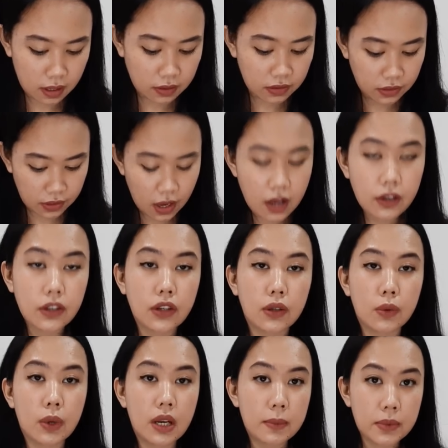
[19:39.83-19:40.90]
And stalk
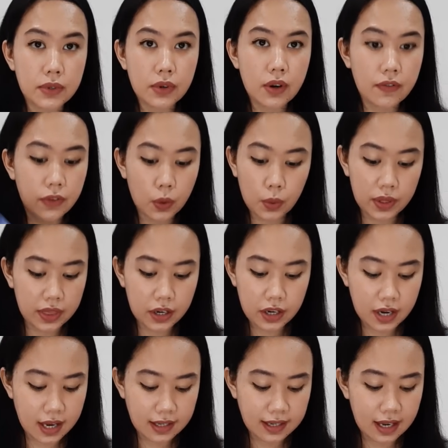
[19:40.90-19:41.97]
you and observe you. What
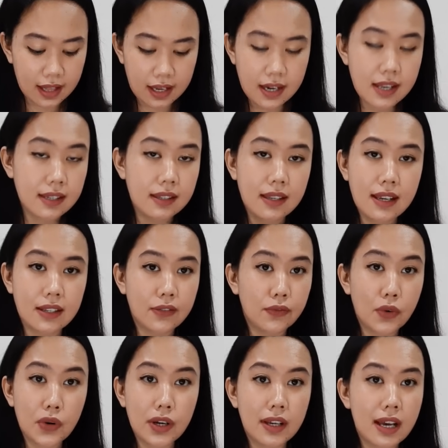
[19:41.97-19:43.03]
they're not telling is this.
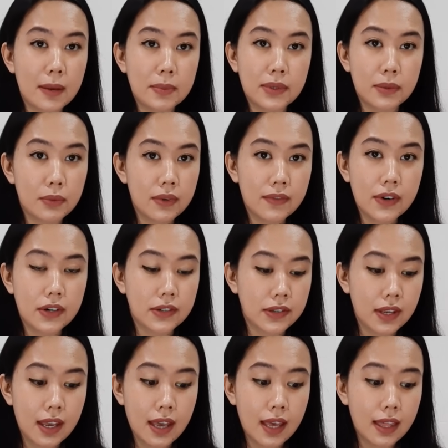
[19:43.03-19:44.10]
Four of Cups in
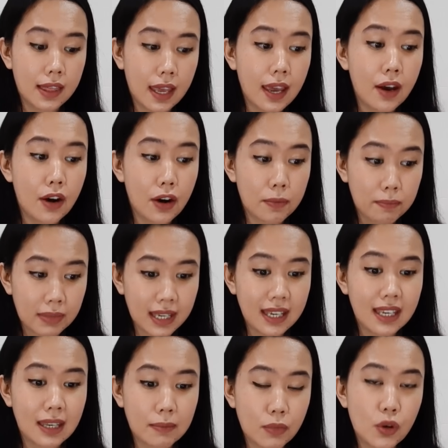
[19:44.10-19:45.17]
reverse. They are
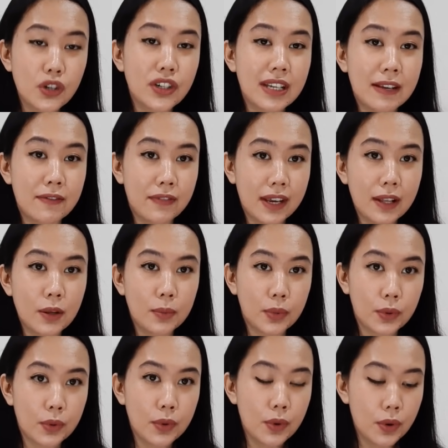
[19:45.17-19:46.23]
being emotionally
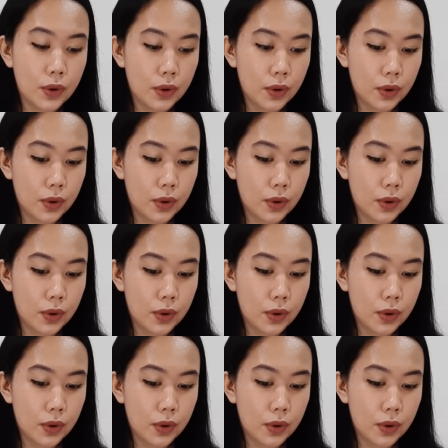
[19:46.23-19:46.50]
available.